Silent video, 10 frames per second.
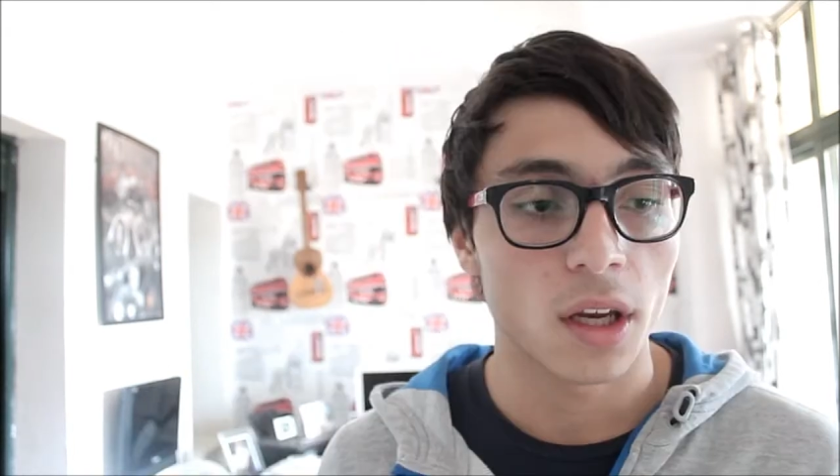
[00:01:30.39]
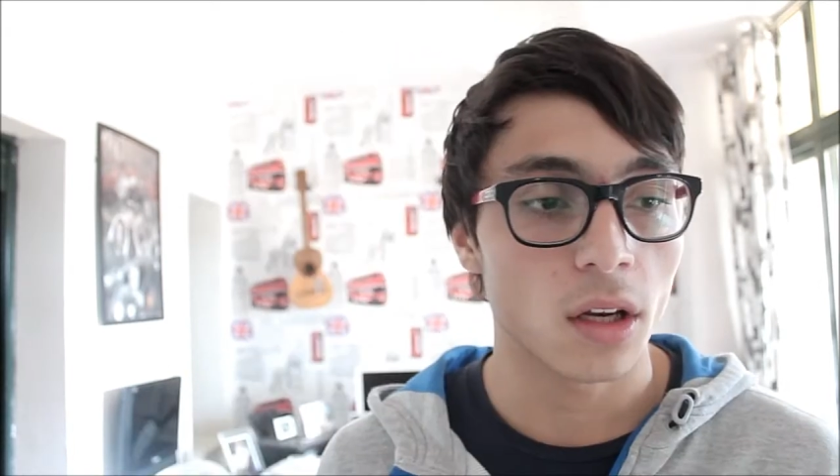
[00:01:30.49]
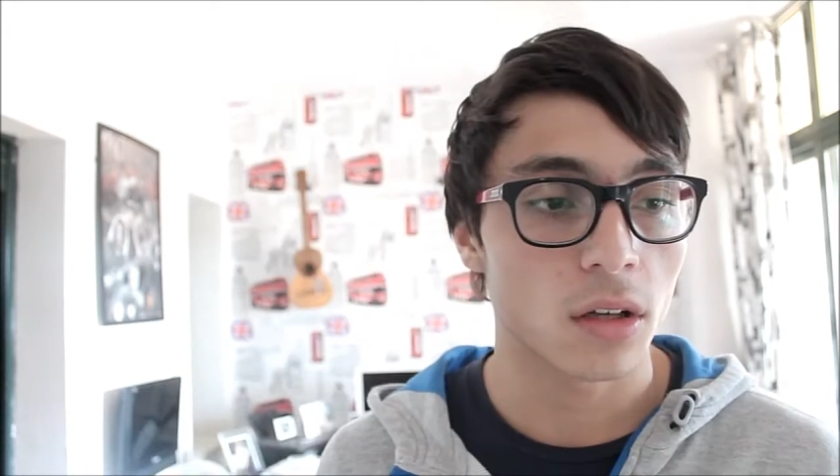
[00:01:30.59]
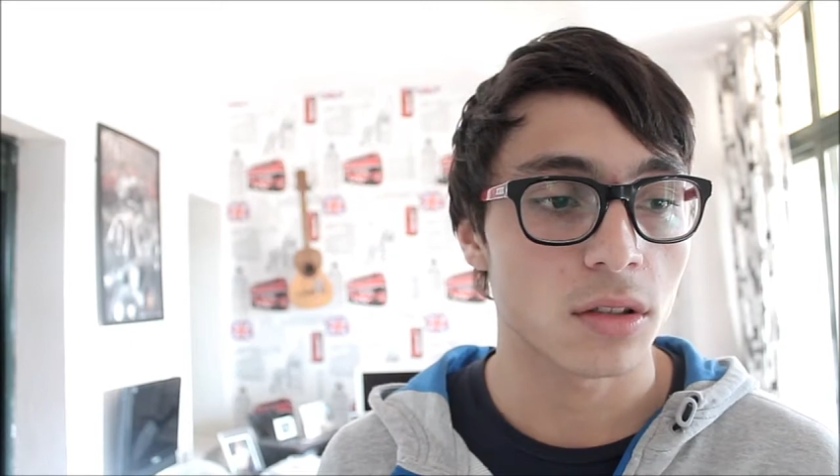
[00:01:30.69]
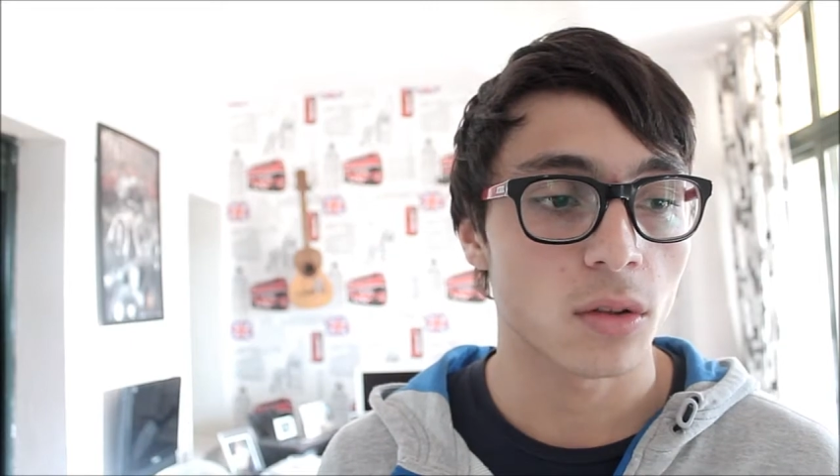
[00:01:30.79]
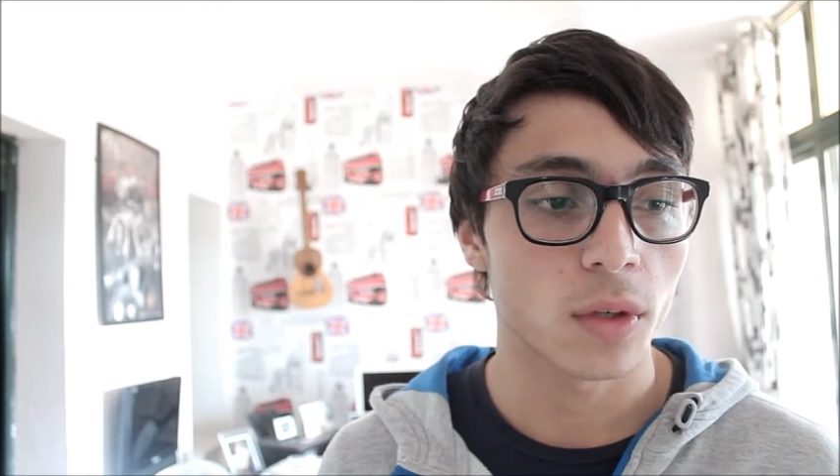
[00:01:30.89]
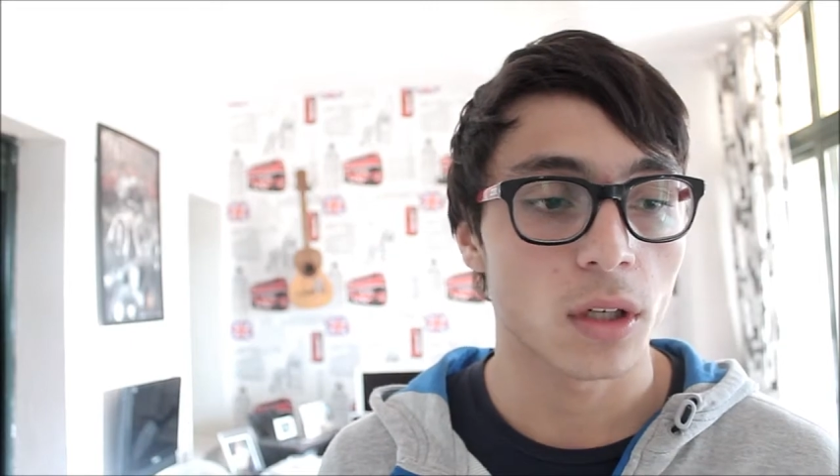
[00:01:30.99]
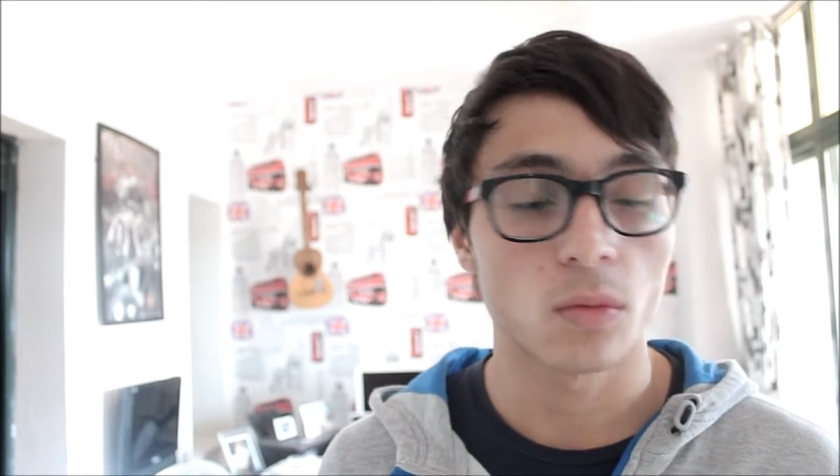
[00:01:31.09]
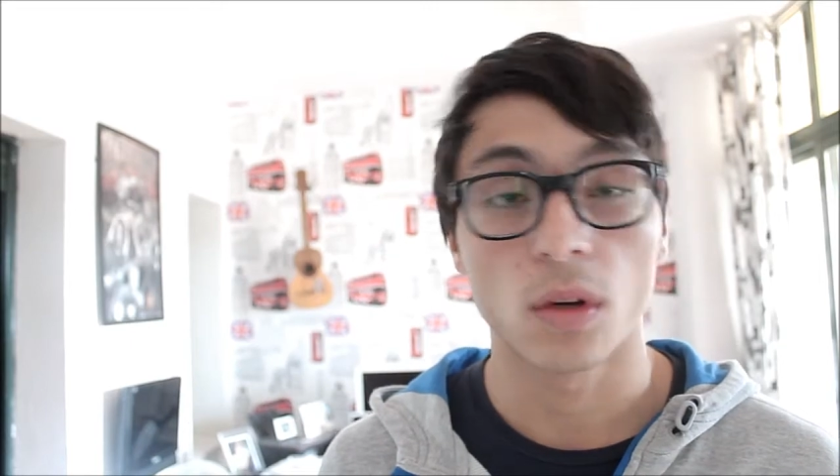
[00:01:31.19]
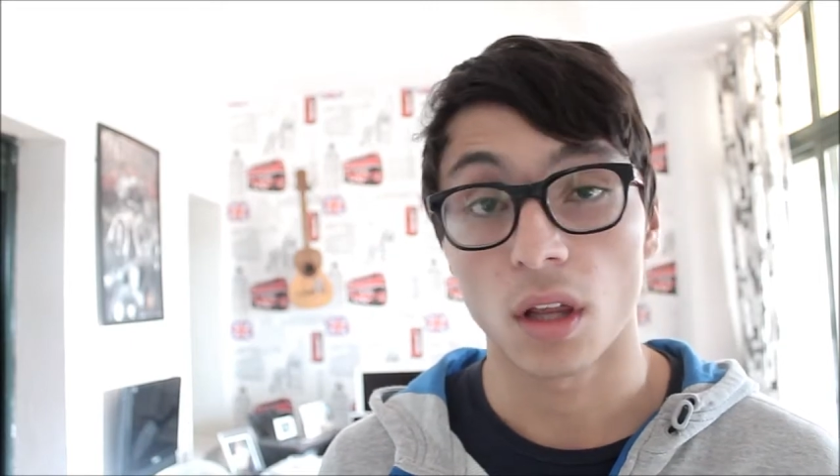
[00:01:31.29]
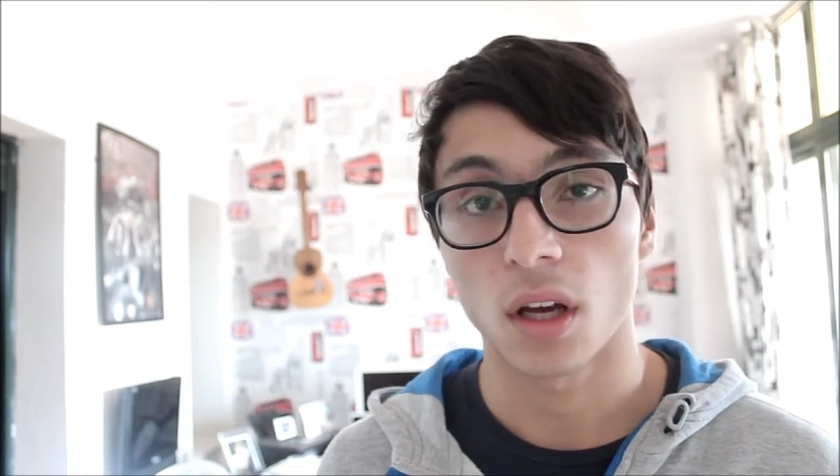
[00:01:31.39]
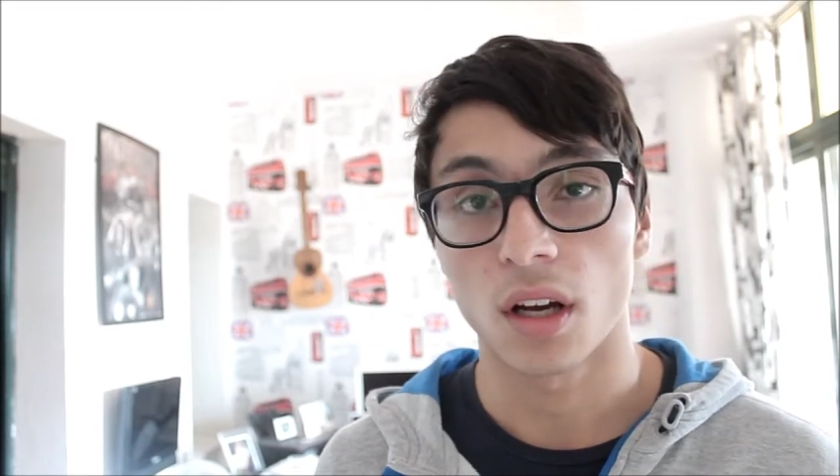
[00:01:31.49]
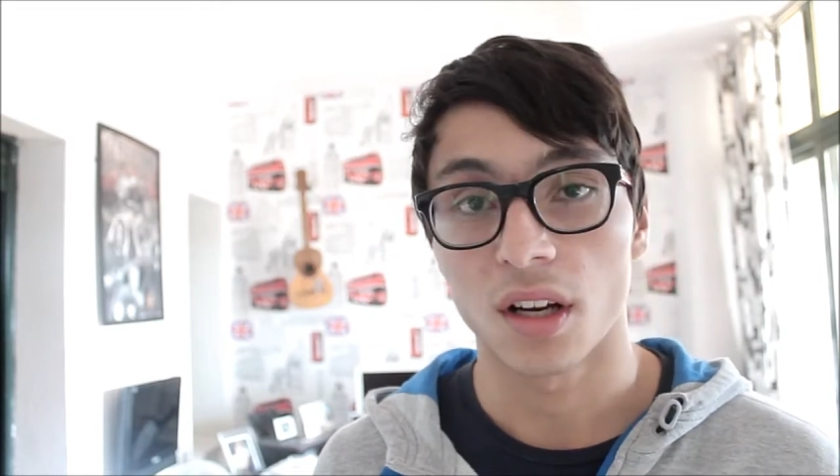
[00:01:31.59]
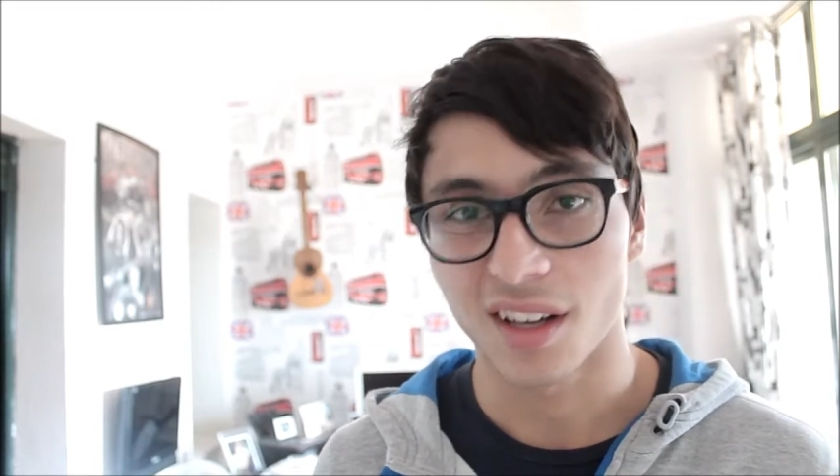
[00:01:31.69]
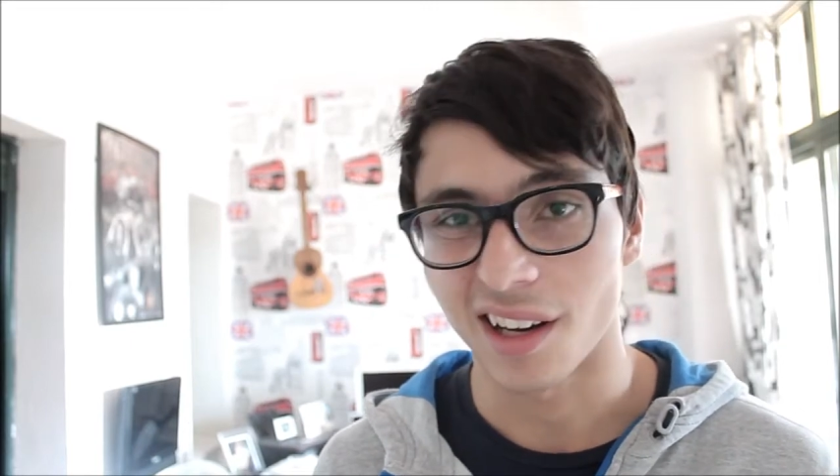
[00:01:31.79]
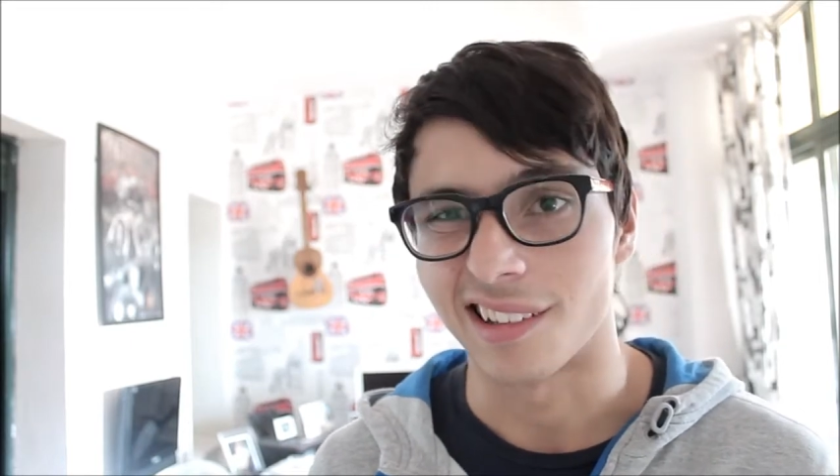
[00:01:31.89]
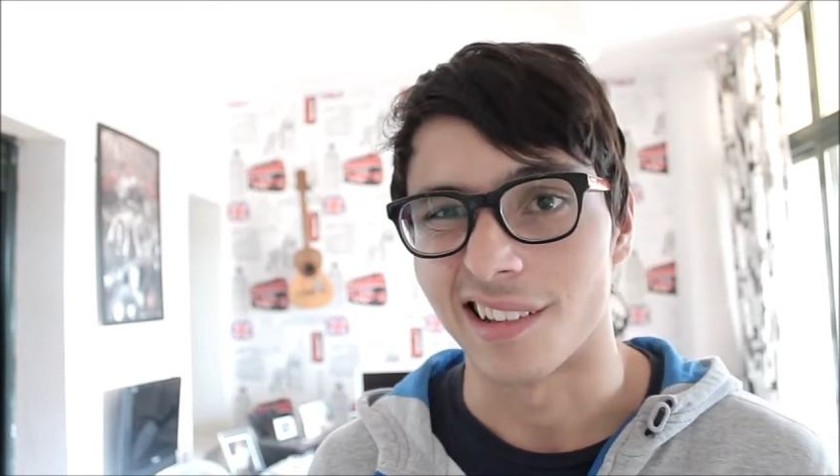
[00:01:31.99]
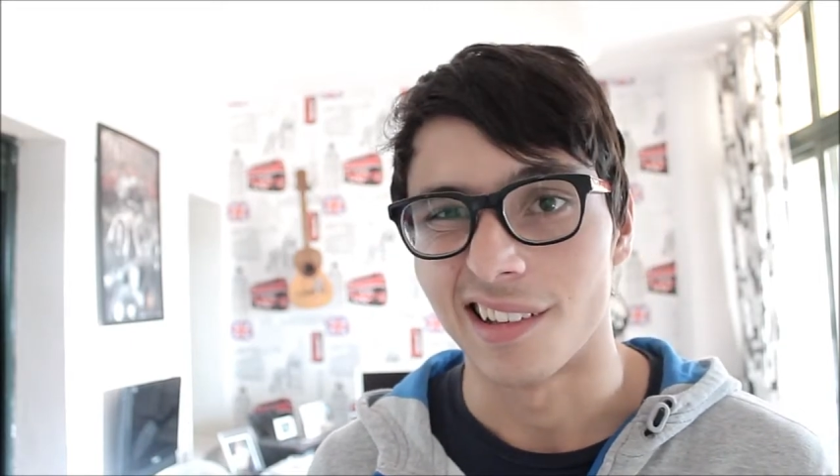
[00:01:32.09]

He knocks on the window with a gun.